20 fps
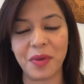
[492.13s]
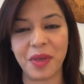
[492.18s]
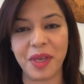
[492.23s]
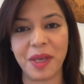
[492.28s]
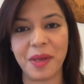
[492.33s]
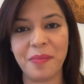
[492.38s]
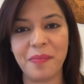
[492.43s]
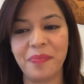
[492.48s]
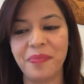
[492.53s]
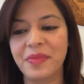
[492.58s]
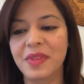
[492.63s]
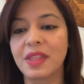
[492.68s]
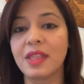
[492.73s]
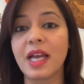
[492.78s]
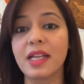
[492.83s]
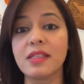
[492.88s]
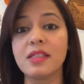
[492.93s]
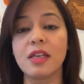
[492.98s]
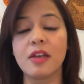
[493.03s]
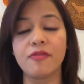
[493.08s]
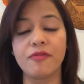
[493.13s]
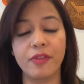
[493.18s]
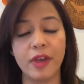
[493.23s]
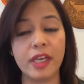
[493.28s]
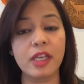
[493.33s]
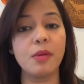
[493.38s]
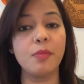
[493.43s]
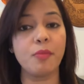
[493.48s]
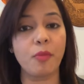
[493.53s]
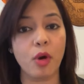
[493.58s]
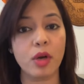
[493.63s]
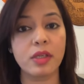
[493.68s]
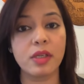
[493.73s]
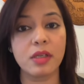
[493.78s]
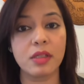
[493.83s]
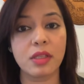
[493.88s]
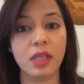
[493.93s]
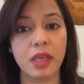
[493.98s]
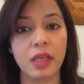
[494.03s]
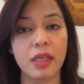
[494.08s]
Okay, that's a very
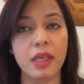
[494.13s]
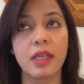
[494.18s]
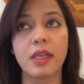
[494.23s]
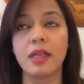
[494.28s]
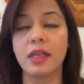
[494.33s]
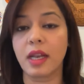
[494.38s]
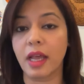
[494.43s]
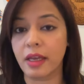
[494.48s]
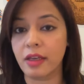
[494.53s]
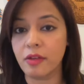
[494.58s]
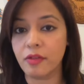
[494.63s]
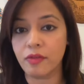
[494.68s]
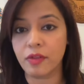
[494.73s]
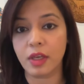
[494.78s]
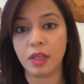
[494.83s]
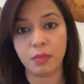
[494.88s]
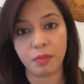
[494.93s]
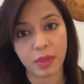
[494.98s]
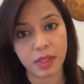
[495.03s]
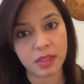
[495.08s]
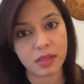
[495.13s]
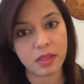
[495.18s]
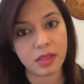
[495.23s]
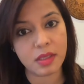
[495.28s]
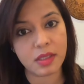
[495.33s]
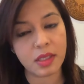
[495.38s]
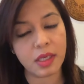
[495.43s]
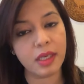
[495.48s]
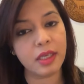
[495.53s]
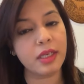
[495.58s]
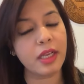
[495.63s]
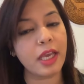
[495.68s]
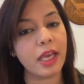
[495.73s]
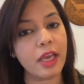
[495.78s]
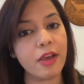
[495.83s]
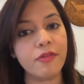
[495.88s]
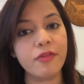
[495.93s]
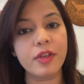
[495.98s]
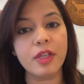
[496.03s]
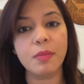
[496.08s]
important thing in life, in business, in
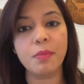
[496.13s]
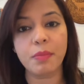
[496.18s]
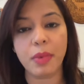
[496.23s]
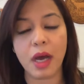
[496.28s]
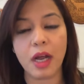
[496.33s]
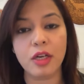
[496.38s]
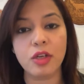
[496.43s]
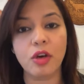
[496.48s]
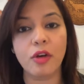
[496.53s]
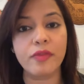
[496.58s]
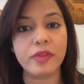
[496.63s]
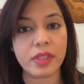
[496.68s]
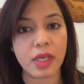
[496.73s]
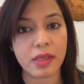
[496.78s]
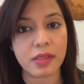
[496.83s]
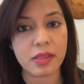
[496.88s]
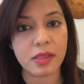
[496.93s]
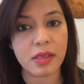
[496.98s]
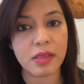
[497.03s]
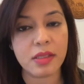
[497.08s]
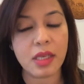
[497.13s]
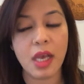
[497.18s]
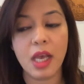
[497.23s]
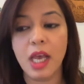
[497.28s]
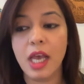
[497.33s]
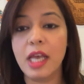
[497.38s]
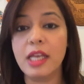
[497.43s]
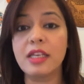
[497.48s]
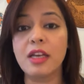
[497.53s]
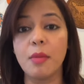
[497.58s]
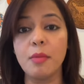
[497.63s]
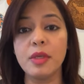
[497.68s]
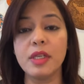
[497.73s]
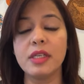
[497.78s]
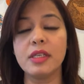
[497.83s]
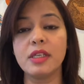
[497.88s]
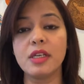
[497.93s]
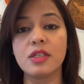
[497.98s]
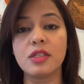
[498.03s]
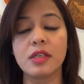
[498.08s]
every part of success.
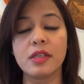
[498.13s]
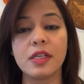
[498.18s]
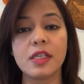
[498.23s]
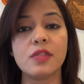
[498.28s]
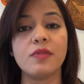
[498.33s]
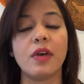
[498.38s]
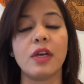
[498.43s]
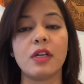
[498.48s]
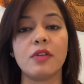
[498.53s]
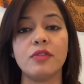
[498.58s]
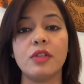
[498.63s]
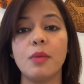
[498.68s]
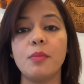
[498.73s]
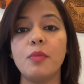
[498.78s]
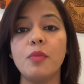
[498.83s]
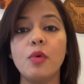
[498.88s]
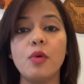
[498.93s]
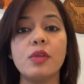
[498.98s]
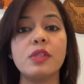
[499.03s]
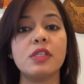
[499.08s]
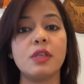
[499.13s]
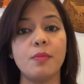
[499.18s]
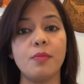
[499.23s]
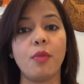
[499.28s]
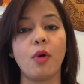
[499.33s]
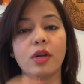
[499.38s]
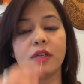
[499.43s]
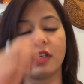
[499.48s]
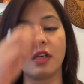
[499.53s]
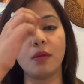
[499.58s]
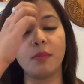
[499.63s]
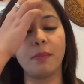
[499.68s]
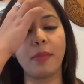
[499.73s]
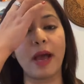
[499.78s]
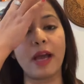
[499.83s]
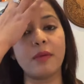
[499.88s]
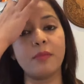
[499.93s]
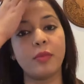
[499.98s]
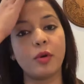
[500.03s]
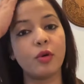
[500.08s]
Communication is one of the most important
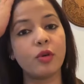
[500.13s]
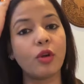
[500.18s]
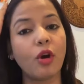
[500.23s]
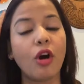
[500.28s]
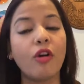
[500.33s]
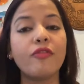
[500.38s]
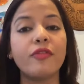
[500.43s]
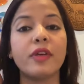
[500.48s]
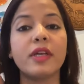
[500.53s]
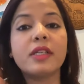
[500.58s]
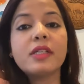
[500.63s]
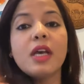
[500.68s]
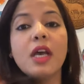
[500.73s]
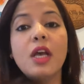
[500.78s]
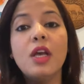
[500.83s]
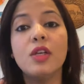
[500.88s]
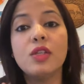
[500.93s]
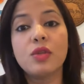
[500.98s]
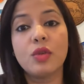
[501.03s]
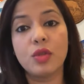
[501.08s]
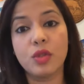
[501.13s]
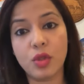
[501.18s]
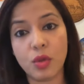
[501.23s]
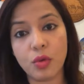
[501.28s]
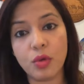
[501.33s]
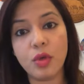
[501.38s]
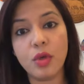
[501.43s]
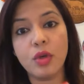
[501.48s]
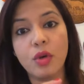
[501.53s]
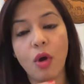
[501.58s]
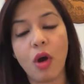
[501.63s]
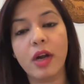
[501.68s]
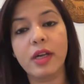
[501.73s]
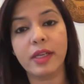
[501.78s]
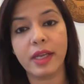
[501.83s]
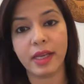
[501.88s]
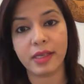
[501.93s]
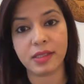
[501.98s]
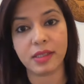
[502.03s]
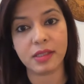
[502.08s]
backbone of it. So do
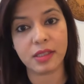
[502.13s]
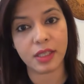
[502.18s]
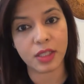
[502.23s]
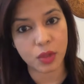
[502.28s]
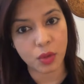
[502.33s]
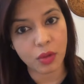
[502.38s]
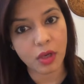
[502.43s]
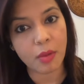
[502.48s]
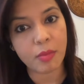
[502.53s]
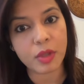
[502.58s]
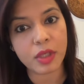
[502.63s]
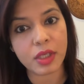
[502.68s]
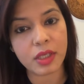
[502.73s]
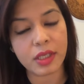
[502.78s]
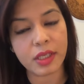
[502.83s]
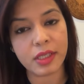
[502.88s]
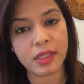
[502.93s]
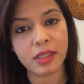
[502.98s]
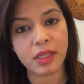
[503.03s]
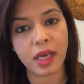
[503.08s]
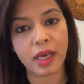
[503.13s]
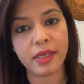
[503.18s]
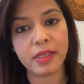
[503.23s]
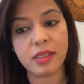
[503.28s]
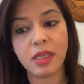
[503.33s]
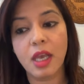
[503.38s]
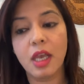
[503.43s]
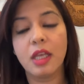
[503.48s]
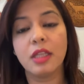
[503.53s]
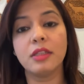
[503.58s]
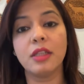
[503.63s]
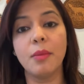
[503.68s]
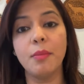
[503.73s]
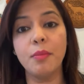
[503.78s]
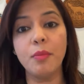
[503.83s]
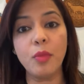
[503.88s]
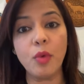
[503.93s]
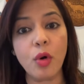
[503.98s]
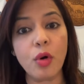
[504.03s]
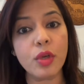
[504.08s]
not hesitate to communicate, guys. The
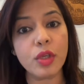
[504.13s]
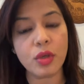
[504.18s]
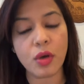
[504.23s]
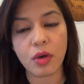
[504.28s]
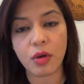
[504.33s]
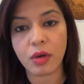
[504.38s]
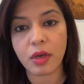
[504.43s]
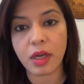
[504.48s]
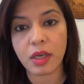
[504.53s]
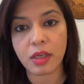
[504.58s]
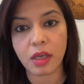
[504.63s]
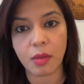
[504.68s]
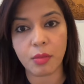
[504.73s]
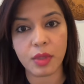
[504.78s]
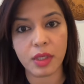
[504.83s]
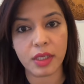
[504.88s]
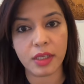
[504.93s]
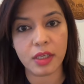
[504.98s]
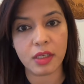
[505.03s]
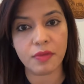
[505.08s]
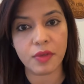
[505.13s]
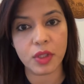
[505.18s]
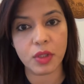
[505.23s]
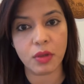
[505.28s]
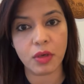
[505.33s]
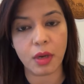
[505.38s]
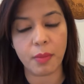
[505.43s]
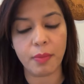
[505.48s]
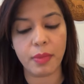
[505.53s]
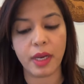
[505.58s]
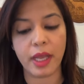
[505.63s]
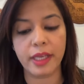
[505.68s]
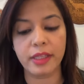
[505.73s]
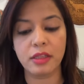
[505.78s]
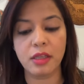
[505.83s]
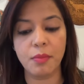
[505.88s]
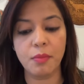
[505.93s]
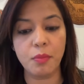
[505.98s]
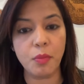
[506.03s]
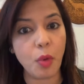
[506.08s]
more you're gonna communicate with your
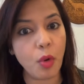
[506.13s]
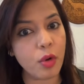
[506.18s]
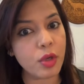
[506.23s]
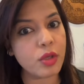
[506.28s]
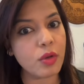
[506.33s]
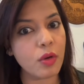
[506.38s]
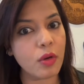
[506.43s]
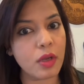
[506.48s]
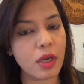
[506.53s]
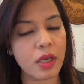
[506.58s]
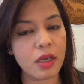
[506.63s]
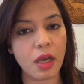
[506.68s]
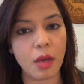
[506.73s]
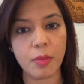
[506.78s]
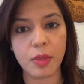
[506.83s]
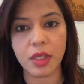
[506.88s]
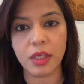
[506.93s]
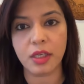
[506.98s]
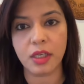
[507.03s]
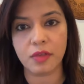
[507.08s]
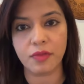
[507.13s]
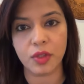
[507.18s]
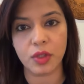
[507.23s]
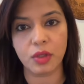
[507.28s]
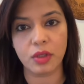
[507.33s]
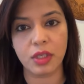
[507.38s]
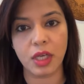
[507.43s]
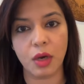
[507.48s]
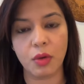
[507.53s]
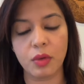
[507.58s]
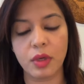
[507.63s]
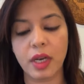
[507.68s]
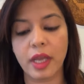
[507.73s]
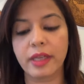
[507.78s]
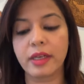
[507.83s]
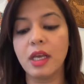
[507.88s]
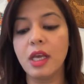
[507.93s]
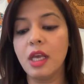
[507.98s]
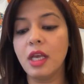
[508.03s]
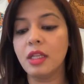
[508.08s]
upline, the more you're gonna communicate with your
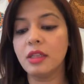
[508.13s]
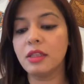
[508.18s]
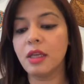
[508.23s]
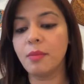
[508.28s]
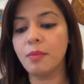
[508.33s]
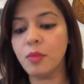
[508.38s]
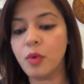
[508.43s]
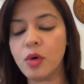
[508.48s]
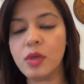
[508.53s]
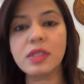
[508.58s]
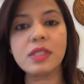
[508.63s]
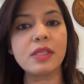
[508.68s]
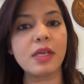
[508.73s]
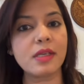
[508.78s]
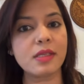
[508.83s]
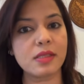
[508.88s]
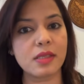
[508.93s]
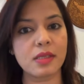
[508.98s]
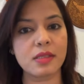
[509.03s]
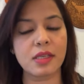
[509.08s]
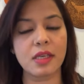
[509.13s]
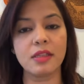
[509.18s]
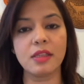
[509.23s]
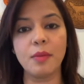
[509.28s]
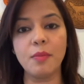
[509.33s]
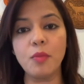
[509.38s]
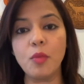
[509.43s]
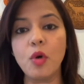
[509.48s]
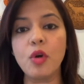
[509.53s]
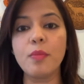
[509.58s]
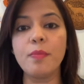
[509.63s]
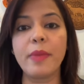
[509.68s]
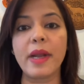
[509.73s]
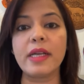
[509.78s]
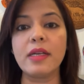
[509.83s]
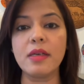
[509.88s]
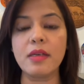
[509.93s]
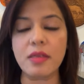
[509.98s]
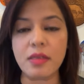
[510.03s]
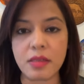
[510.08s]
downline, the more success and the more
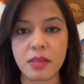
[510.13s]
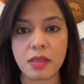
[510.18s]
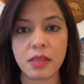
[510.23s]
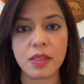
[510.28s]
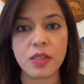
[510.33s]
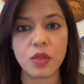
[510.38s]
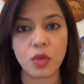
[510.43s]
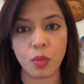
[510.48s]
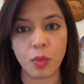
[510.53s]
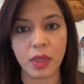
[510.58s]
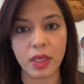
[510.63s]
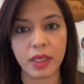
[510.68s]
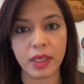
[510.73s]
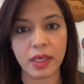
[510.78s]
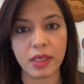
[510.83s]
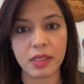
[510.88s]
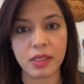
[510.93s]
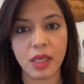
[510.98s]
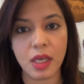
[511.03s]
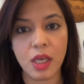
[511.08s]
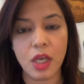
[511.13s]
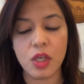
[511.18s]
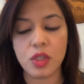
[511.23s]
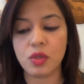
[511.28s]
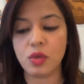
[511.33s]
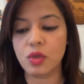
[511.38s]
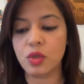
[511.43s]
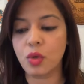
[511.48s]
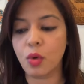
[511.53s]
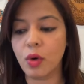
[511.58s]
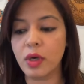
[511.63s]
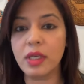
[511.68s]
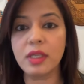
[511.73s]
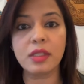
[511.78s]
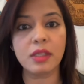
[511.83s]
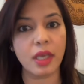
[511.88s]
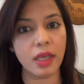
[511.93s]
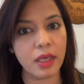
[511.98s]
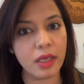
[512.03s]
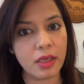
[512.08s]
better results you will get. So
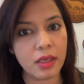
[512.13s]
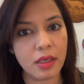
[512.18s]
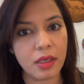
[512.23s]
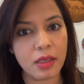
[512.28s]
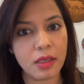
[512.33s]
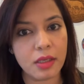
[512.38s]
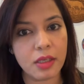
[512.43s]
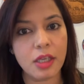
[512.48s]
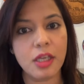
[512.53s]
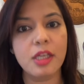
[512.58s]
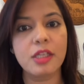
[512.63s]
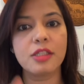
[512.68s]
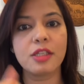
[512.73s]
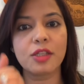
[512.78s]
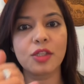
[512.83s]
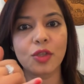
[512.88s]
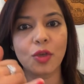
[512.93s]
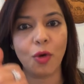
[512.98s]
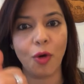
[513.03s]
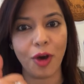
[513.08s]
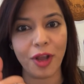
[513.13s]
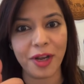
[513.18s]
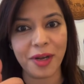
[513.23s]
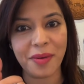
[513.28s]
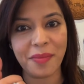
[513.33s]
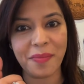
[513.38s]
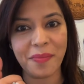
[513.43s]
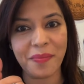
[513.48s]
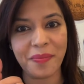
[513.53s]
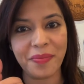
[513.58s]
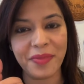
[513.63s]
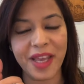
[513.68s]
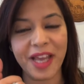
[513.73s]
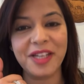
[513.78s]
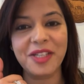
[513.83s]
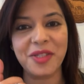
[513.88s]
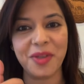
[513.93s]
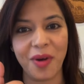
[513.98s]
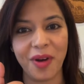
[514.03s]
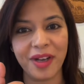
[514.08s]
don't think, just call
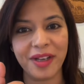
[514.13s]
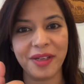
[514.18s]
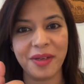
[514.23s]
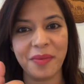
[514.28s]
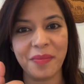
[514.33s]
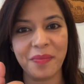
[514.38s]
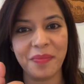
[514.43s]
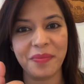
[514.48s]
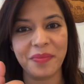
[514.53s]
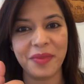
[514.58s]
and talk.